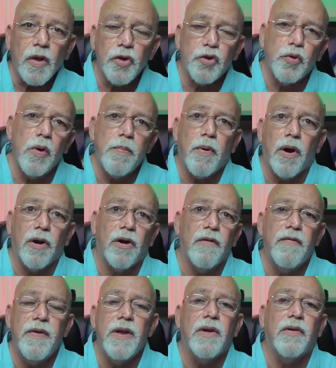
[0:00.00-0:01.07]
So we park
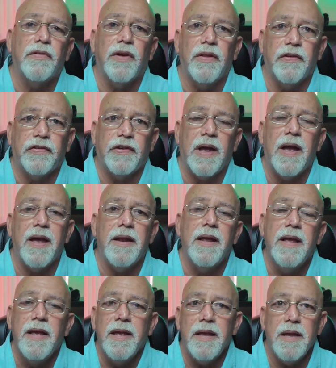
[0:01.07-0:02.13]
our vehicles on the side
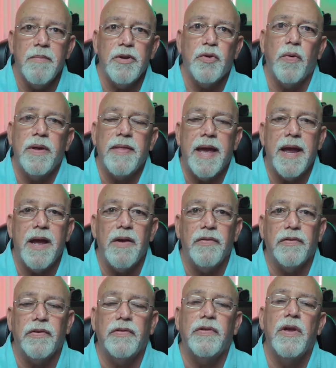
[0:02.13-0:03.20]
in between the
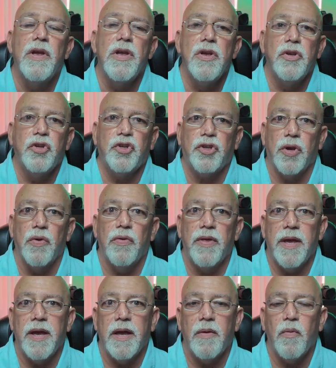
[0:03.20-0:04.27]
houses so
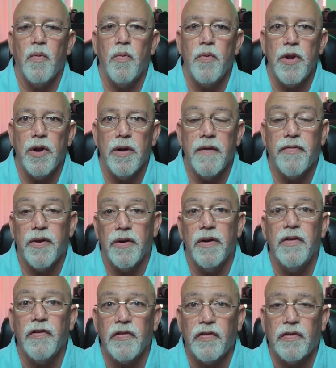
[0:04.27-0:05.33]
that, if there
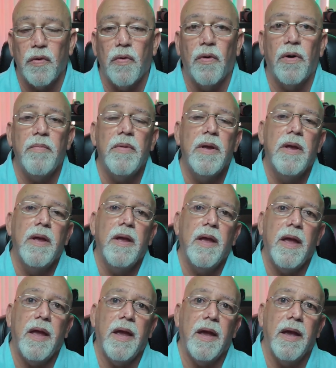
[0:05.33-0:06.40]
is a storm
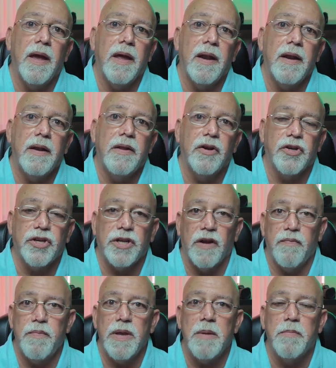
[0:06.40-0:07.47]
and there's
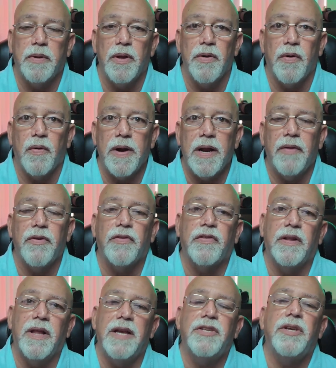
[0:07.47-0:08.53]
stuff being blown around,
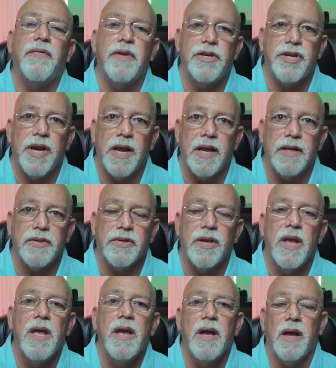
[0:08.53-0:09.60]
there's less of a
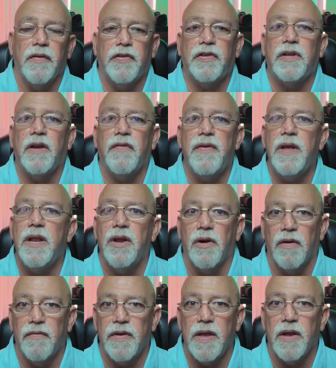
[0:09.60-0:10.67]
chance of stuff hitting
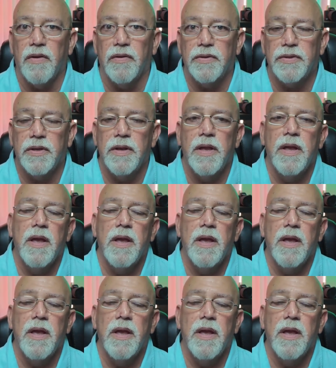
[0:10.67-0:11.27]
our vehicles.